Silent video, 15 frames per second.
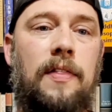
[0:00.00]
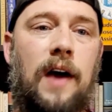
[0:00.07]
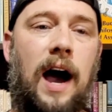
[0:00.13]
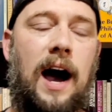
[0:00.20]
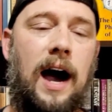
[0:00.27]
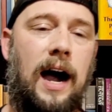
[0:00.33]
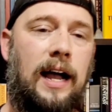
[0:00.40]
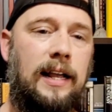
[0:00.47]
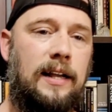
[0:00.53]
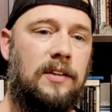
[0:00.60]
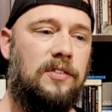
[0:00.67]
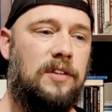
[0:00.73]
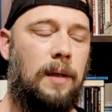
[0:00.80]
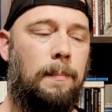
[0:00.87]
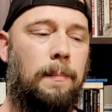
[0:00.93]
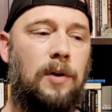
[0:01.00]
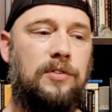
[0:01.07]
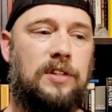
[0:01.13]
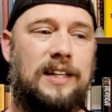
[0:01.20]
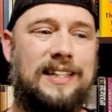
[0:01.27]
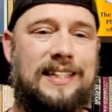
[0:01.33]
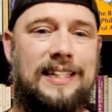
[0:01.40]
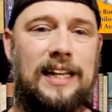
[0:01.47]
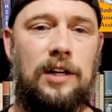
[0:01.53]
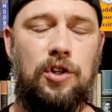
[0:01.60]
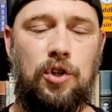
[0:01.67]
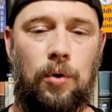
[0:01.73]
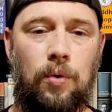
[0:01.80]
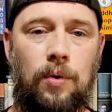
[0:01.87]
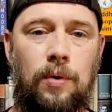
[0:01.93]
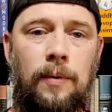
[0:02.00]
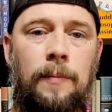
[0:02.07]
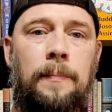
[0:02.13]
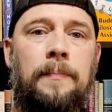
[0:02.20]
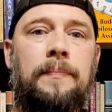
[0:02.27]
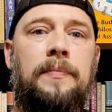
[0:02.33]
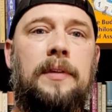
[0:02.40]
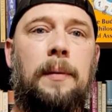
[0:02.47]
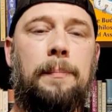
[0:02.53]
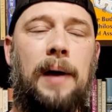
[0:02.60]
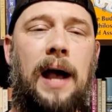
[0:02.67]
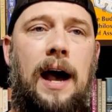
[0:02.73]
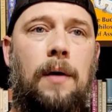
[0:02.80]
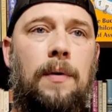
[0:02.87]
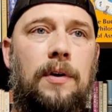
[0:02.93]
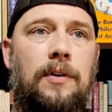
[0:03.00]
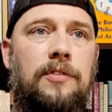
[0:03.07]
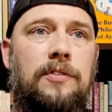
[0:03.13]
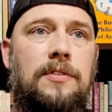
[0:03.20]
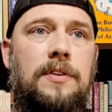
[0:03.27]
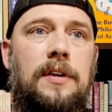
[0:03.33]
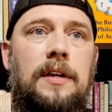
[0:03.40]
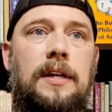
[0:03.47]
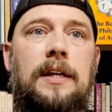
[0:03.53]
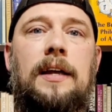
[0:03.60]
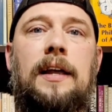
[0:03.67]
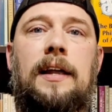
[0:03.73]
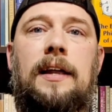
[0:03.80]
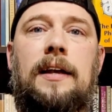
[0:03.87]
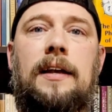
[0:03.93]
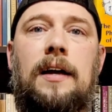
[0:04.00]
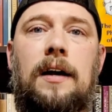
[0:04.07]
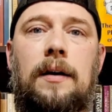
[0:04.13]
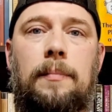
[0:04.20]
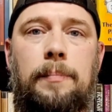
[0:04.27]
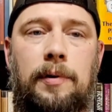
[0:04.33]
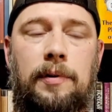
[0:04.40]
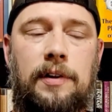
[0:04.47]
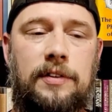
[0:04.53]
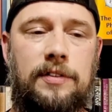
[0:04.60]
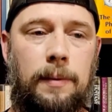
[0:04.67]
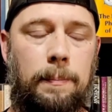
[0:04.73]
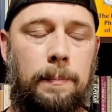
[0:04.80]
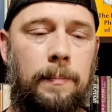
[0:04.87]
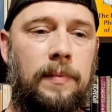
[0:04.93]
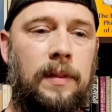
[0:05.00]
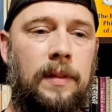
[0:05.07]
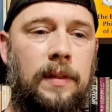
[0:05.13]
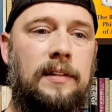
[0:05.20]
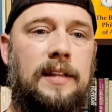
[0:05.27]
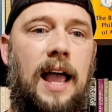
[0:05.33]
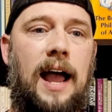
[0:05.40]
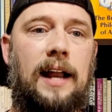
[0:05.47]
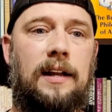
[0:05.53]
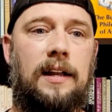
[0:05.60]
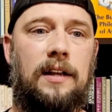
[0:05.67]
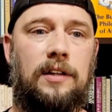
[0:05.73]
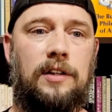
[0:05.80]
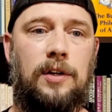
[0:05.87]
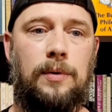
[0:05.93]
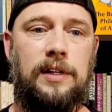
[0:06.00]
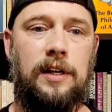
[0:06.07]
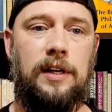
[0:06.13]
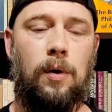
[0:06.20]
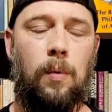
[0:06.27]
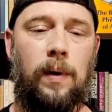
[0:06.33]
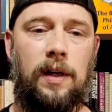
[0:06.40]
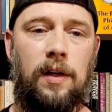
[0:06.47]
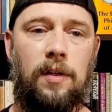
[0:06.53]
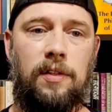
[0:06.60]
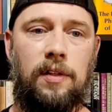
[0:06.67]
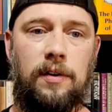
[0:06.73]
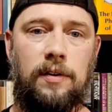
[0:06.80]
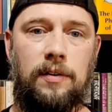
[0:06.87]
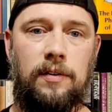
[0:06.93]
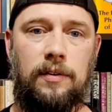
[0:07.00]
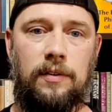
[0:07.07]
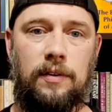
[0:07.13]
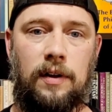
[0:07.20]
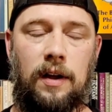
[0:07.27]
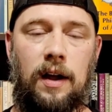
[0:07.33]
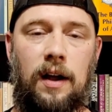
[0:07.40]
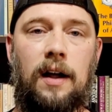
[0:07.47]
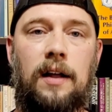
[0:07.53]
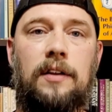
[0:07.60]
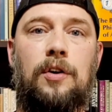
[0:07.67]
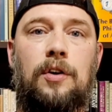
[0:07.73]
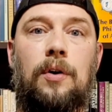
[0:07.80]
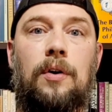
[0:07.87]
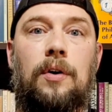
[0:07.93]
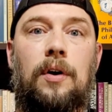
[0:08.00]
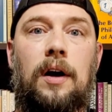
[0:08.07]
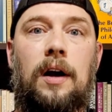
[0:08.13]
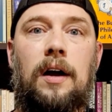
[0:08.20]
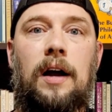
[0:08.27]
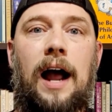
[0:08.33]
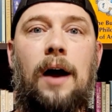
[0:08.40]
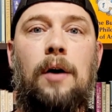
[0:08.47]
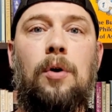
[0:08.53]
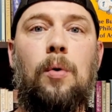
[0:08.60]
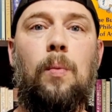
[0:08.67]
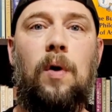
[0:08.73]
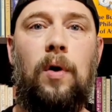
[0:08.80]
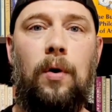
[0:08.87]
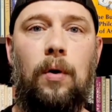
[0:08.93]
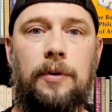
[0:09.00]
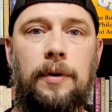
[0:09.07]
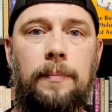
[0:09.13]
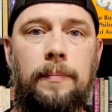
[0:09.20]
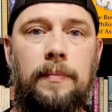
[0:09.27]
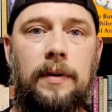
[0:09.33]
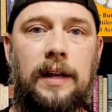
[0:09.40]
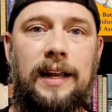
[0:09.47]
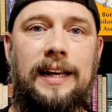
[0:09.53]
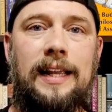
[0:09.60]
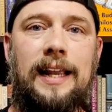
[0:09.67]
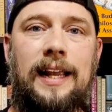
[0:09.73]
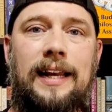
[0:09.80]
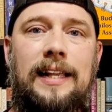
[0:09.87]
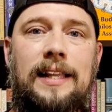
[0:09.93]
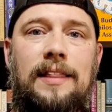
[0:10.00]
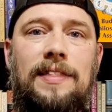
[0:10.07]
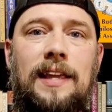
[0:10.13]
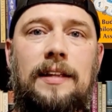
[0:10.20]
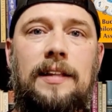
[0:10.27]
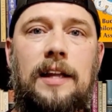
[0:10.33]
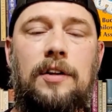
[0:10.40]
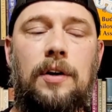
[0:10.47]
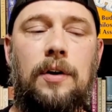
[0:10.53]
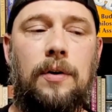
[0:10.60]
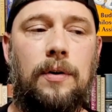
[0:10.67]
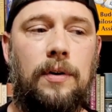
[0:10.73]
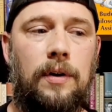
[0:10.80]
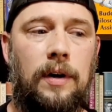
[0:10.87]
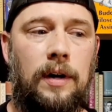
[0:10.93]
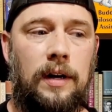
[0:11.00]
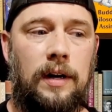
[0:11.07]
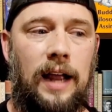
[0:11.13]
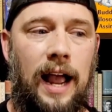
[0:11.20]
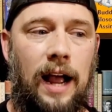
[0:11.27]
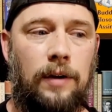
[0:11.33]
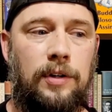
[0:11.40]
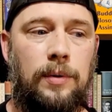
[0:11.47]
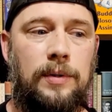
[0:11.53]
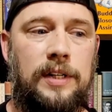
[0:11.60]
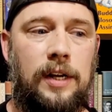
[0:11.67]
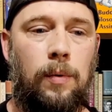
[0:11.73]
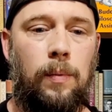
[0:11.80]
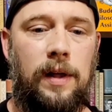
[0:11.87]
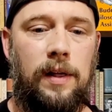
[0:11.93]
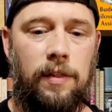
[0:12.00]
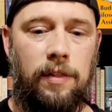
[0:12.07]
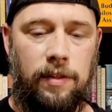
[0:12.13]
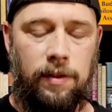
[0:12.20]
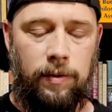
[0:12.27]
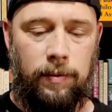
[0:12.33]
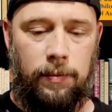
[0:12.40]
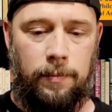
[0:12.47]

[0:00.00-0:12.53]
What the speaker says: of the highest and most essential powers in Buddhism, that you deal with your outer world. Anything that you're, how you deal with